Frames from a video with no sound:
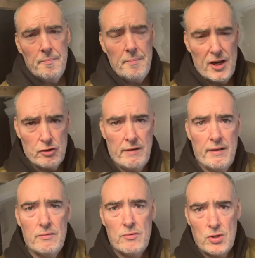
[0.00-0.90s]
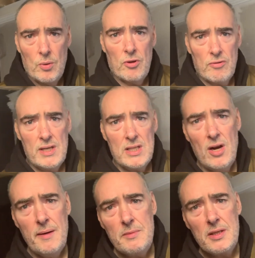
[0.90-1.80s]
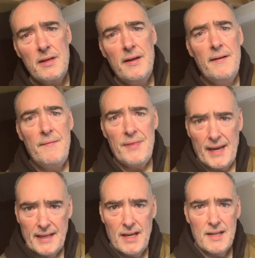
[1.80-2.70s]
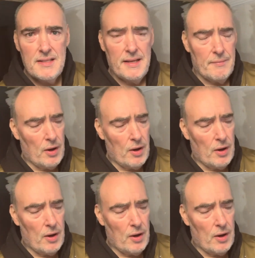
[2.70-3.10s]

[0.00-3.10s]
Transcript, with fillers: Measure it 2 or 3 times, then cut it.